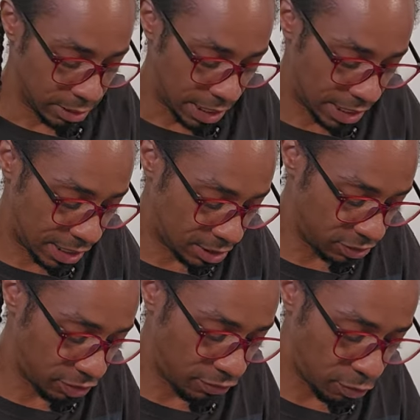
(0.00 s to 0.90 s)
Anything else
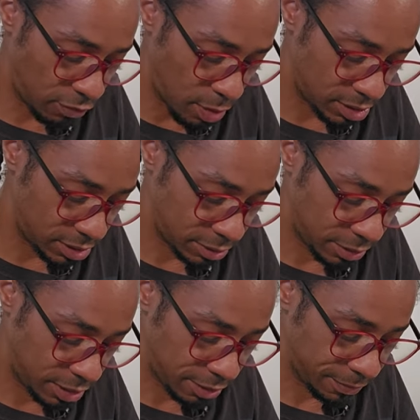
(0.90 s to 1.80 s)
for the Four of Wands
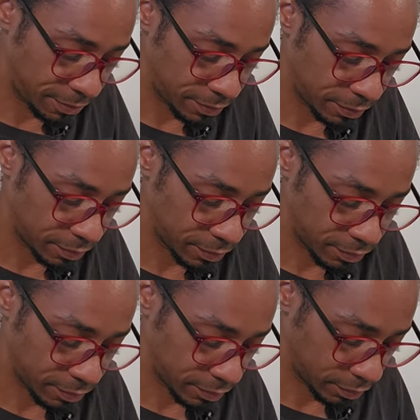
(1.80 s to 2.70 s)
here?
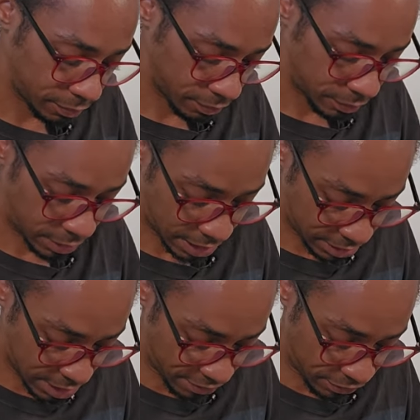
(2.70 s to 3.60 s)

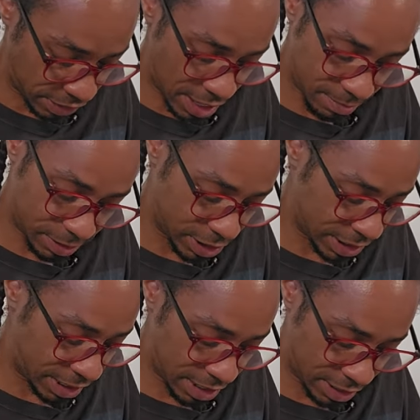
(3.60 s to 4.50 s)
That's enough. Yep,
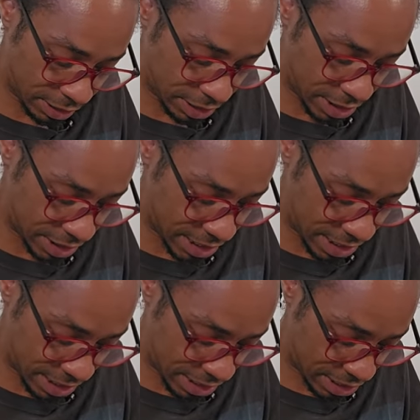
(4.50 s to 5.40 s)
looky here,
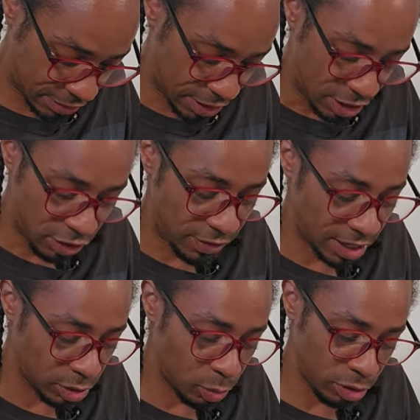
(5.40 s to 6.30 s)
looky here. You
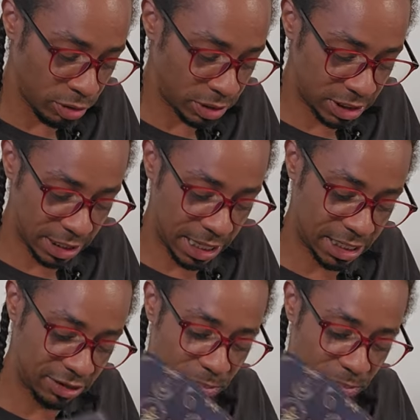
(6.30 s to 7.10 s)
got the World to the Ace of